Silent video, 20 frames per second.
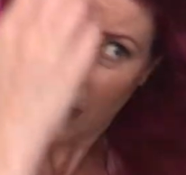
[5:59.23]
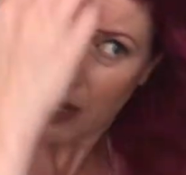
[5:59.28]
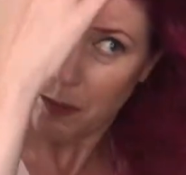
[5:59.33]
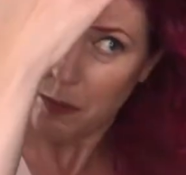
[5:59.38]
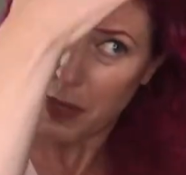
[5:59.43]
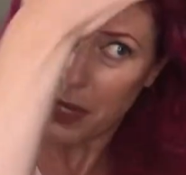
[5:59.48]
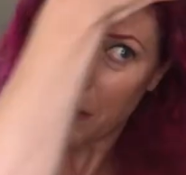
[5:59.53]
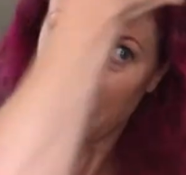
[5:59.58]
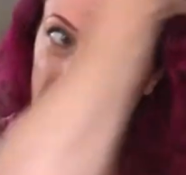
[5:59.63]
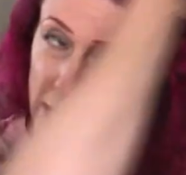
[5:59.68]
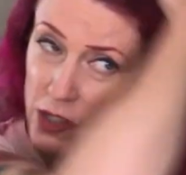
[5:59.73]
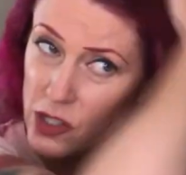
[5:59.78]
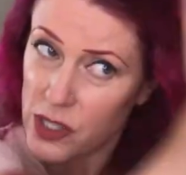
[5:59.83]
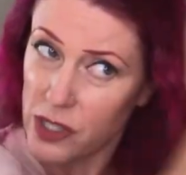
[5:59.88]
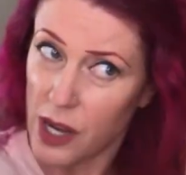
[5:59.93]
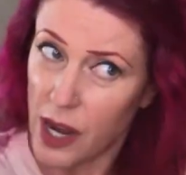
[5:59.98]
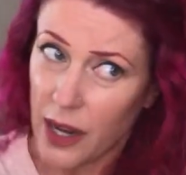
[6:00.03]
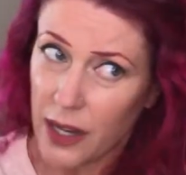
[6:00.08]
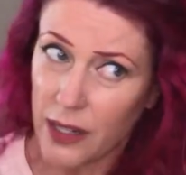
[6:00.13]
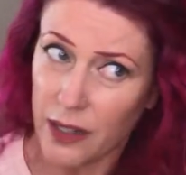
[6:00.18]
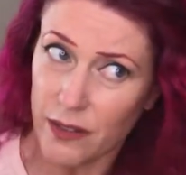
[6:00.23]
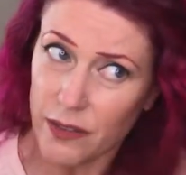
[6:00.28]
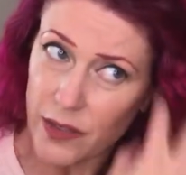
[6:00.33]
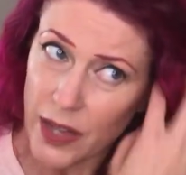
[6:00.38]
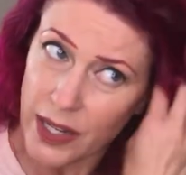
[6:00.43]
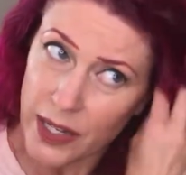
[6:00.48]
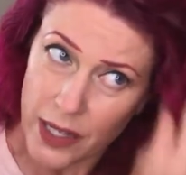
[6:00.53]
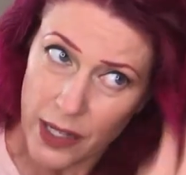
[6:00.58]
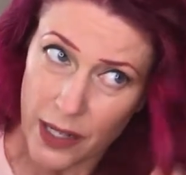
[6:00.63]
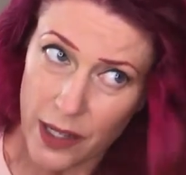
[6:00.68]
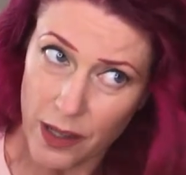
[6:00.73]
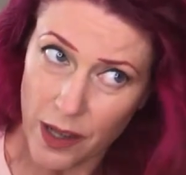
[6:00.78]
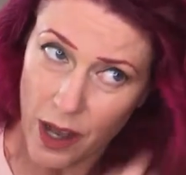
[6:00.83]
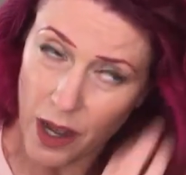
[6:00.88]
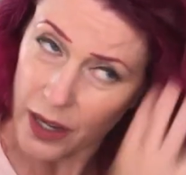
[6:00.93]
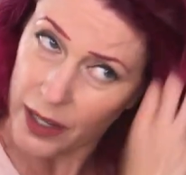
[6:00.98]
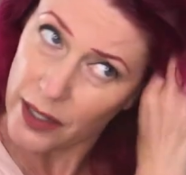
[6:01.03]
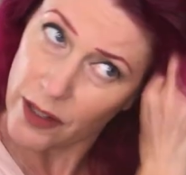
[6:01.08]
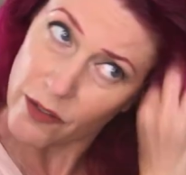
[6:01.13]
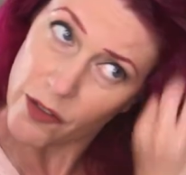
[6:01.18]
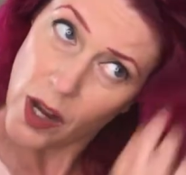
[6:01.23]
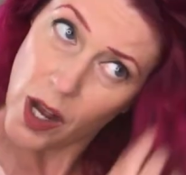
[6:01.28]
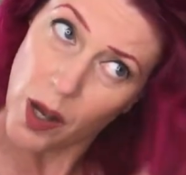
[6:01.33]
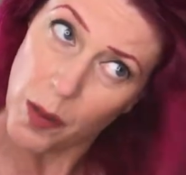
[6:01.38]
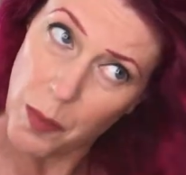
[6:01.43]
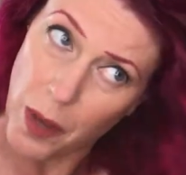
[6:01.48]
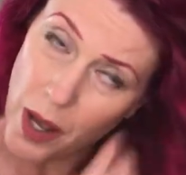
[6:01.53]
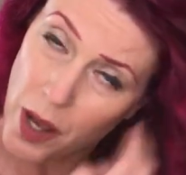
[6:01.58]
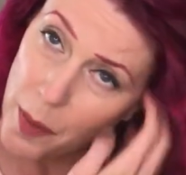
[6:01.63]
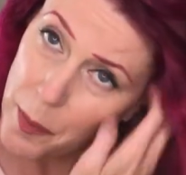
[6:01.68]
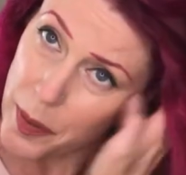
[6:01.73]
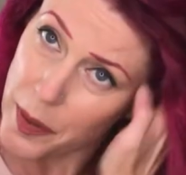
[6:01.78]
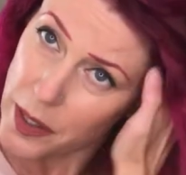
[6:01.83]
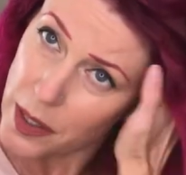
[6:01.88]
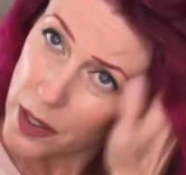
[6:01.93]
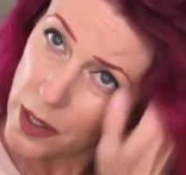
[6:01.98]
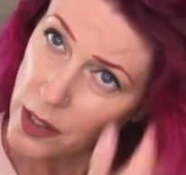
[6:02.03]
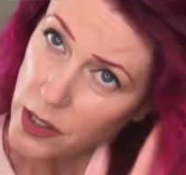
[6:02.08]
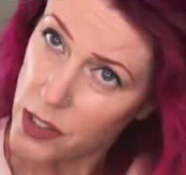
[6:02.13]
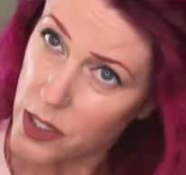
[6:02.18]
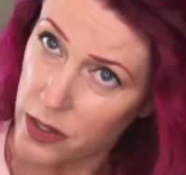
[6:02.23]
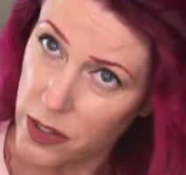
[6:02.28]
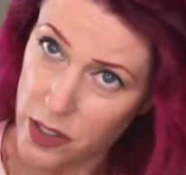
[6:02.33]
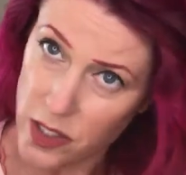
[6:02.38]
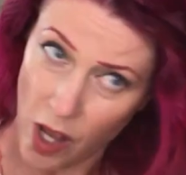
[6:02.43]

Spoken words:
Maybe just kind of letting it kind of come up to the